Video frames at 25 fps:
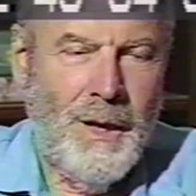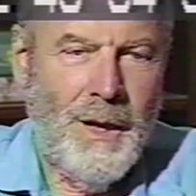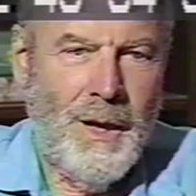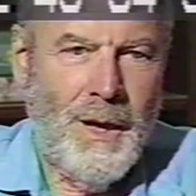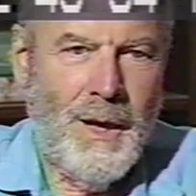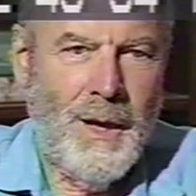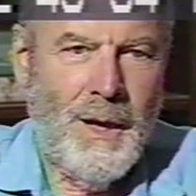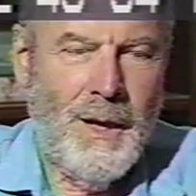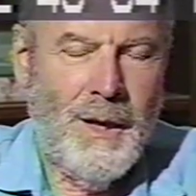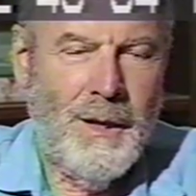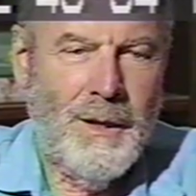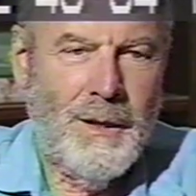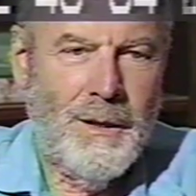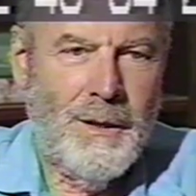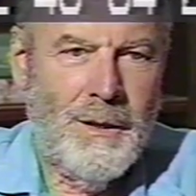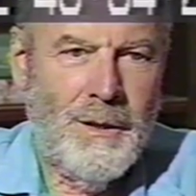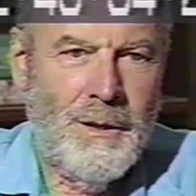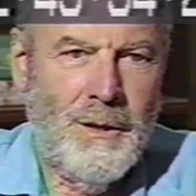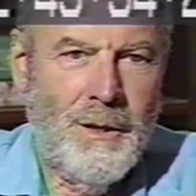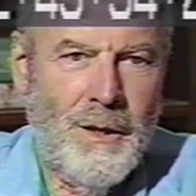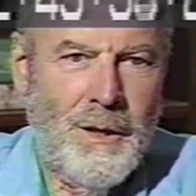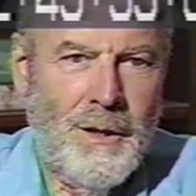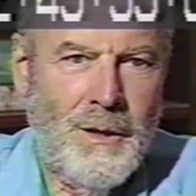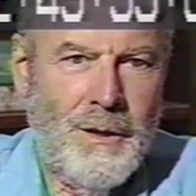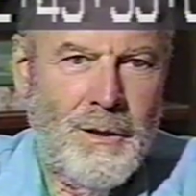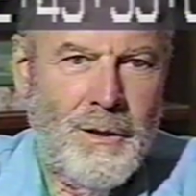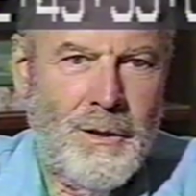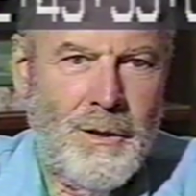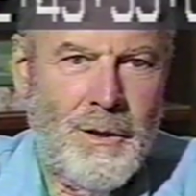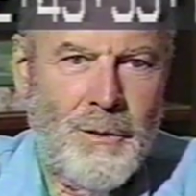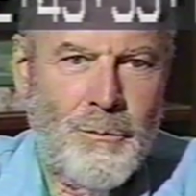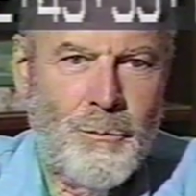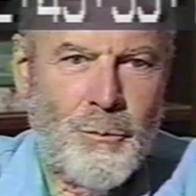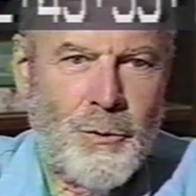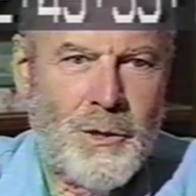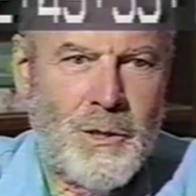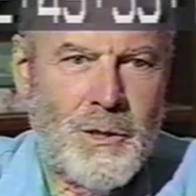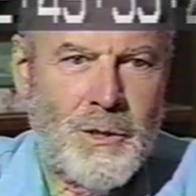And
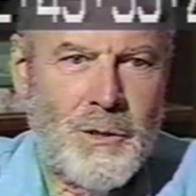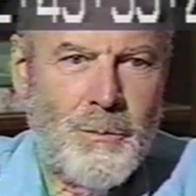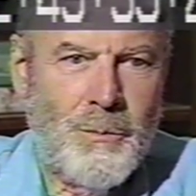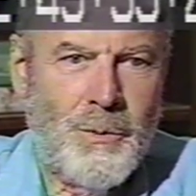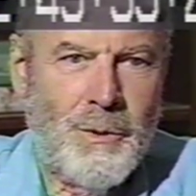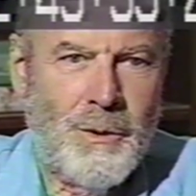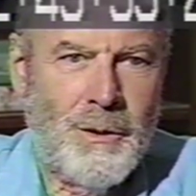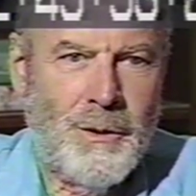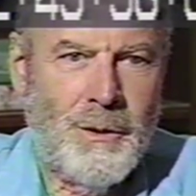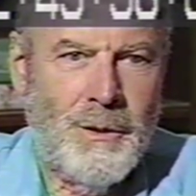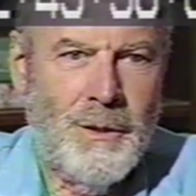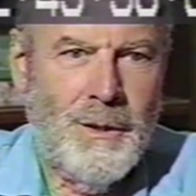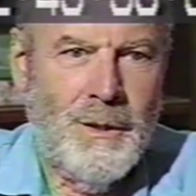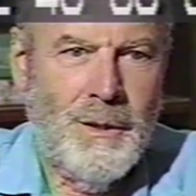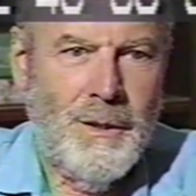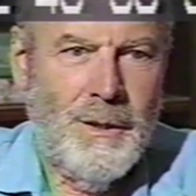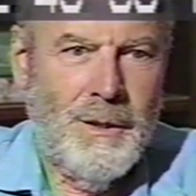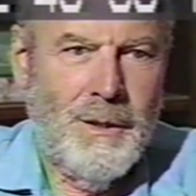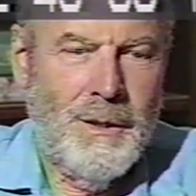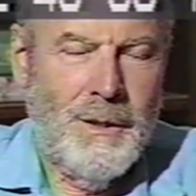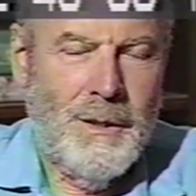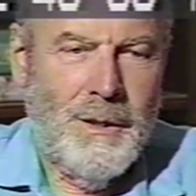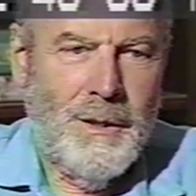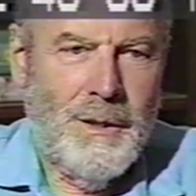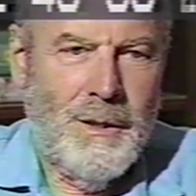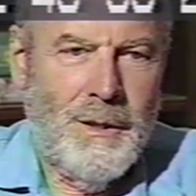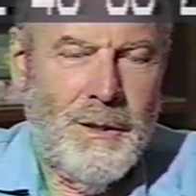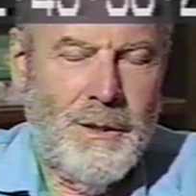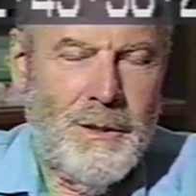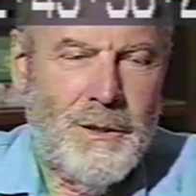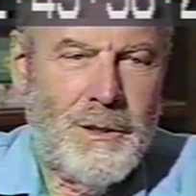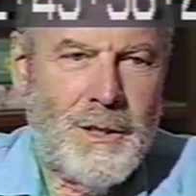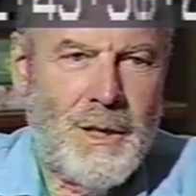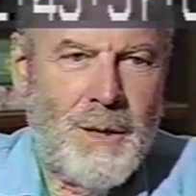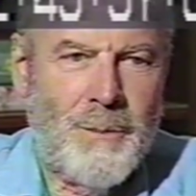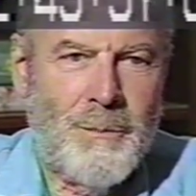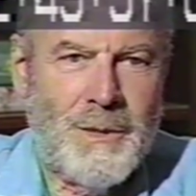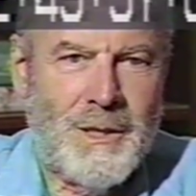in principle, in
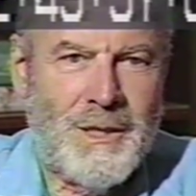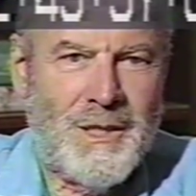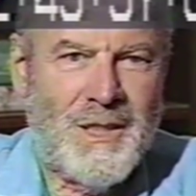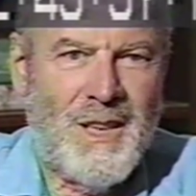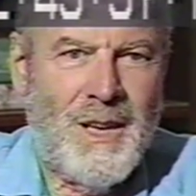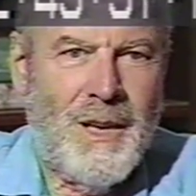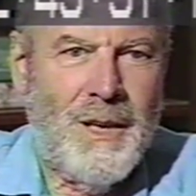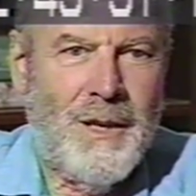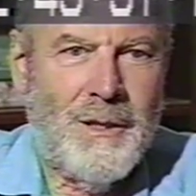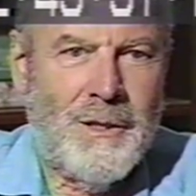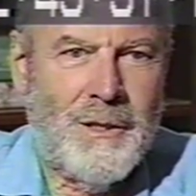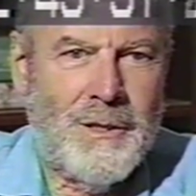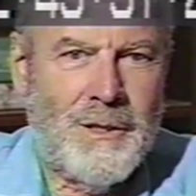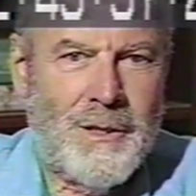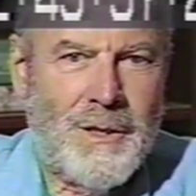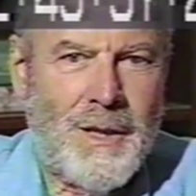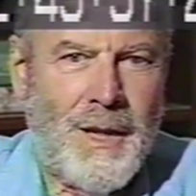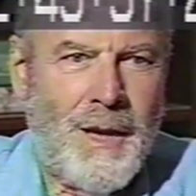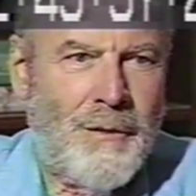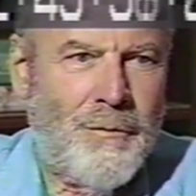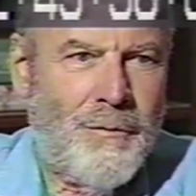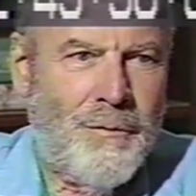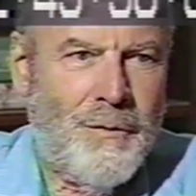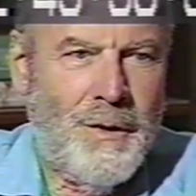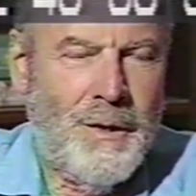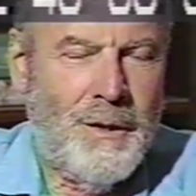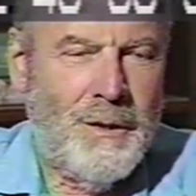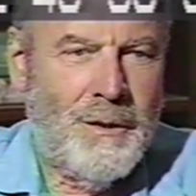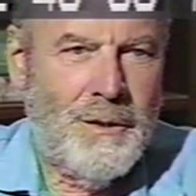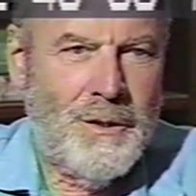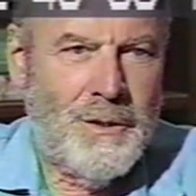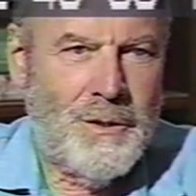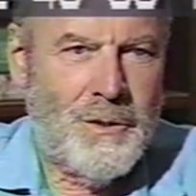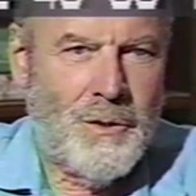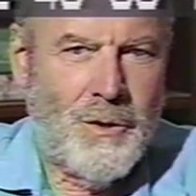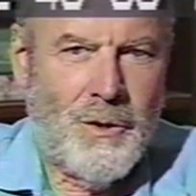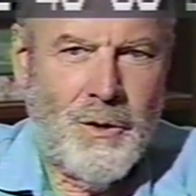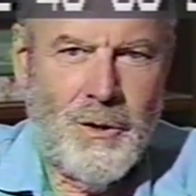some sense, that field
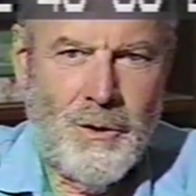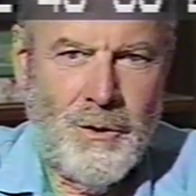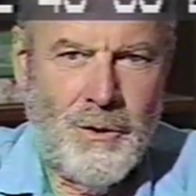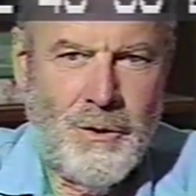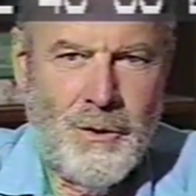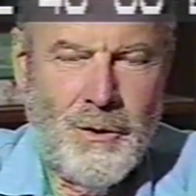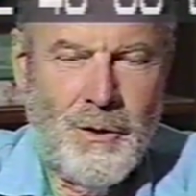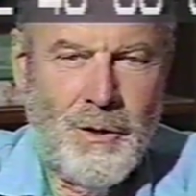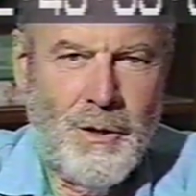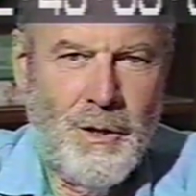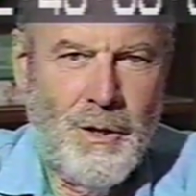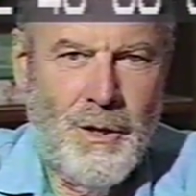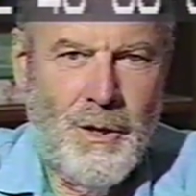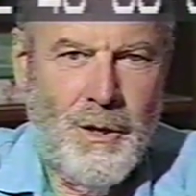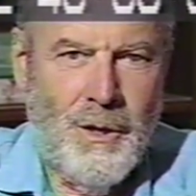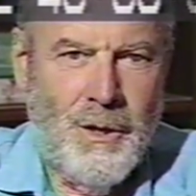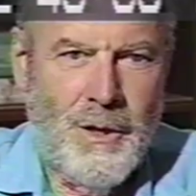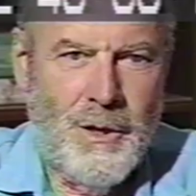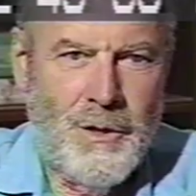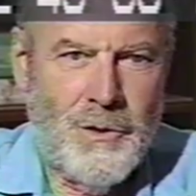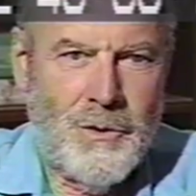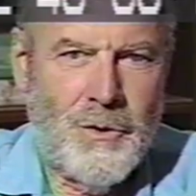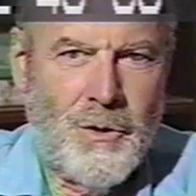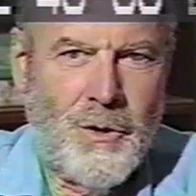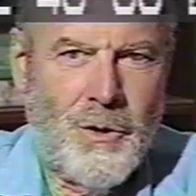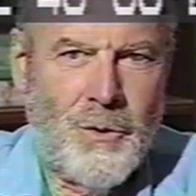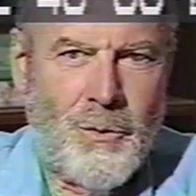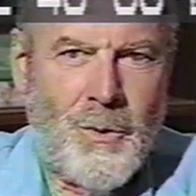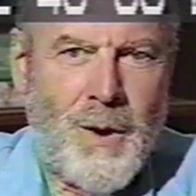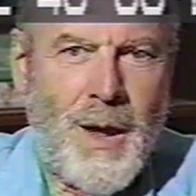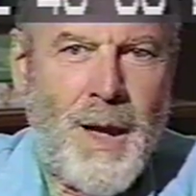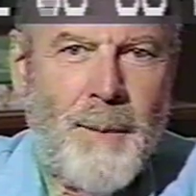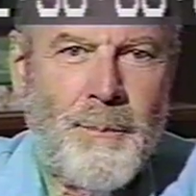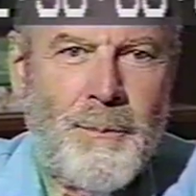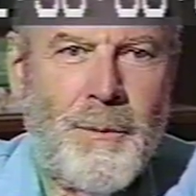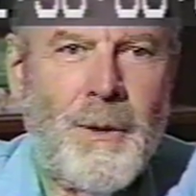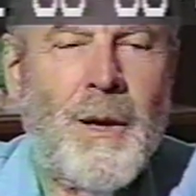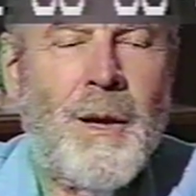is all
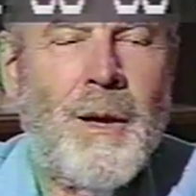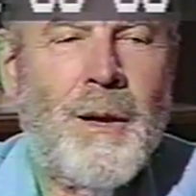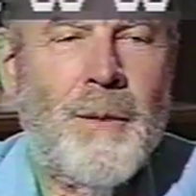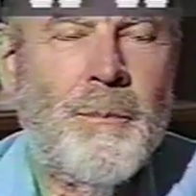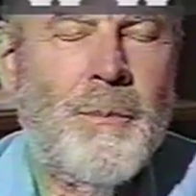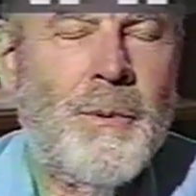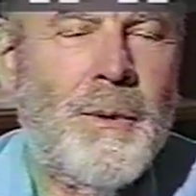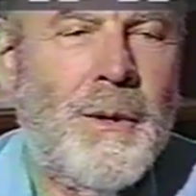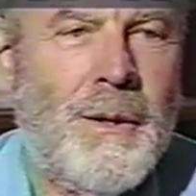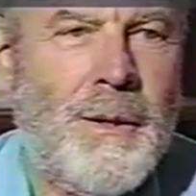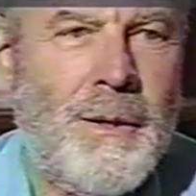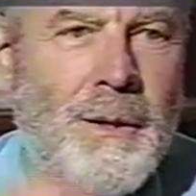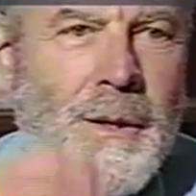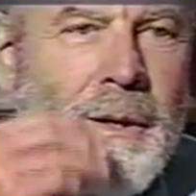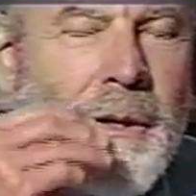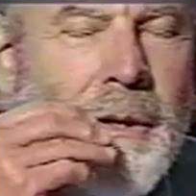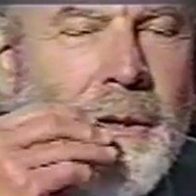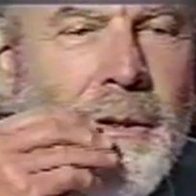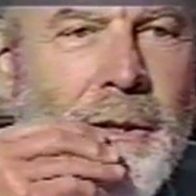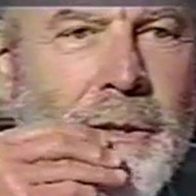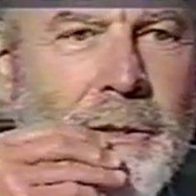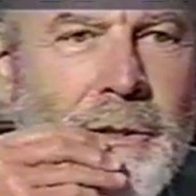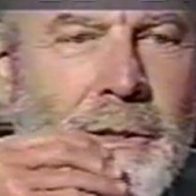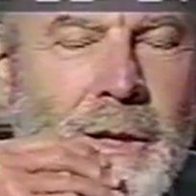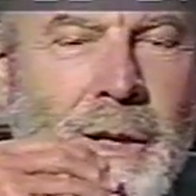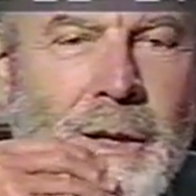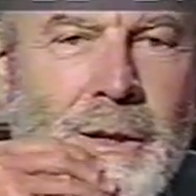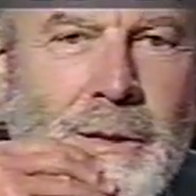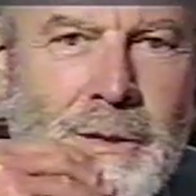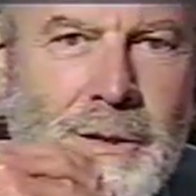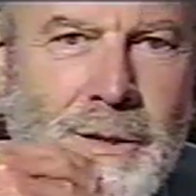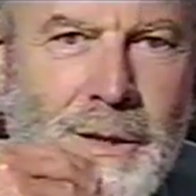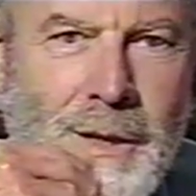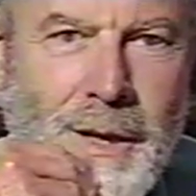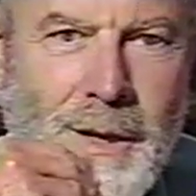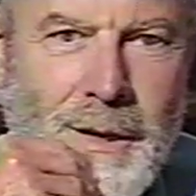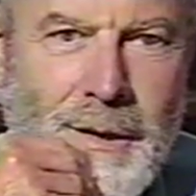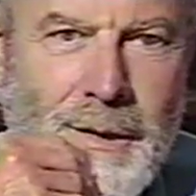wrapped up in the sense
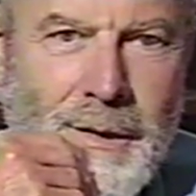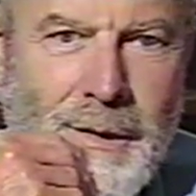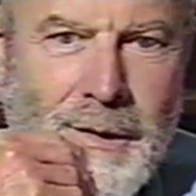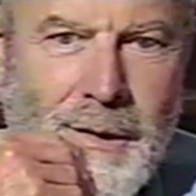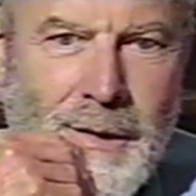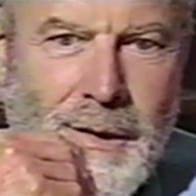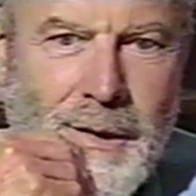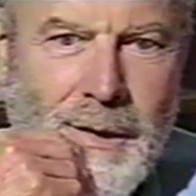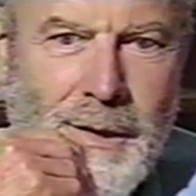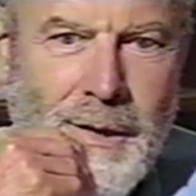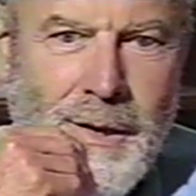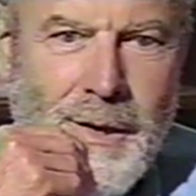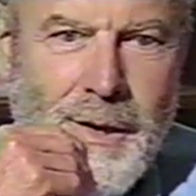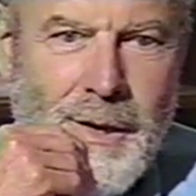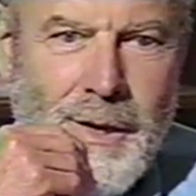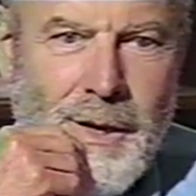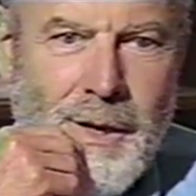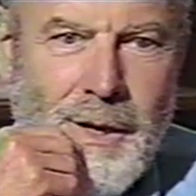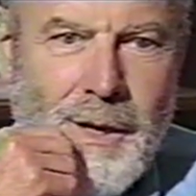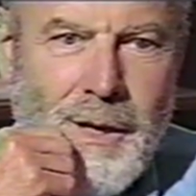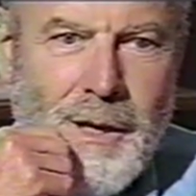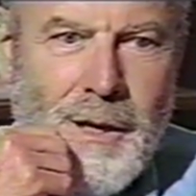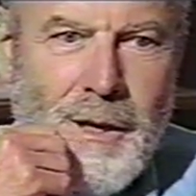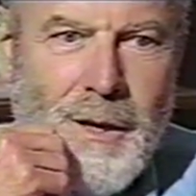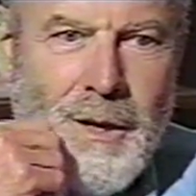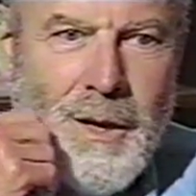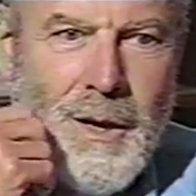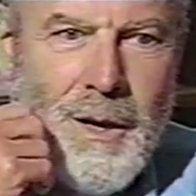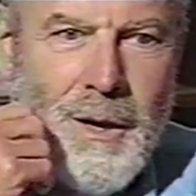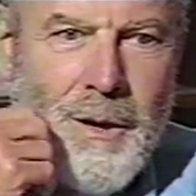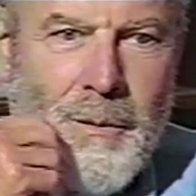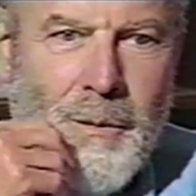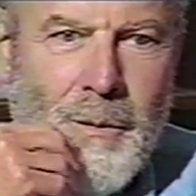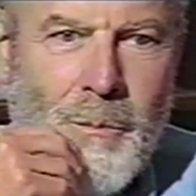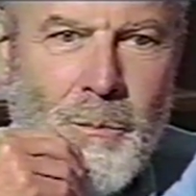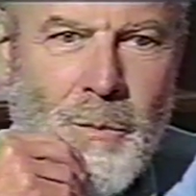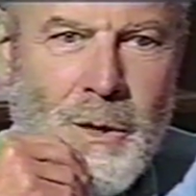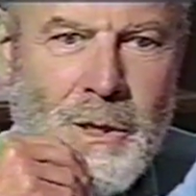that
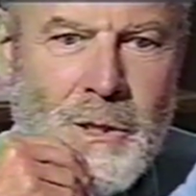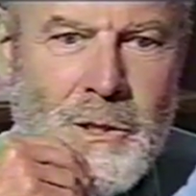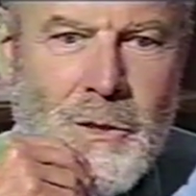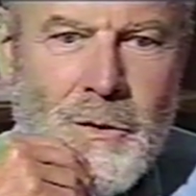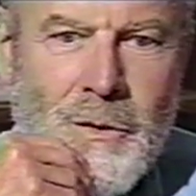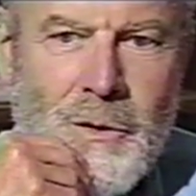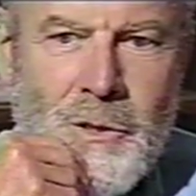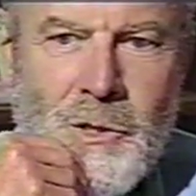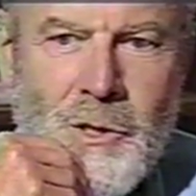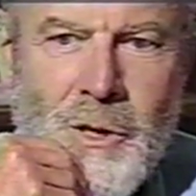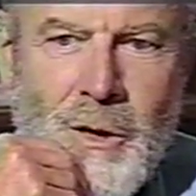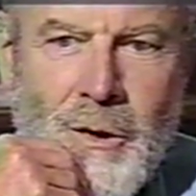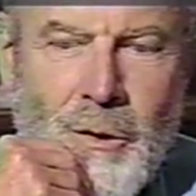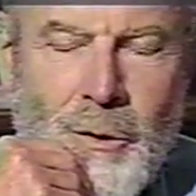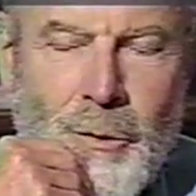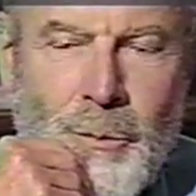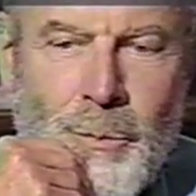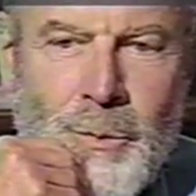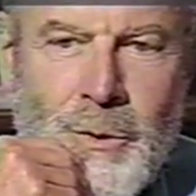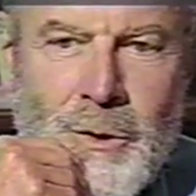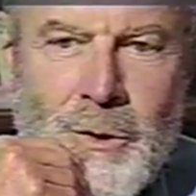much of the general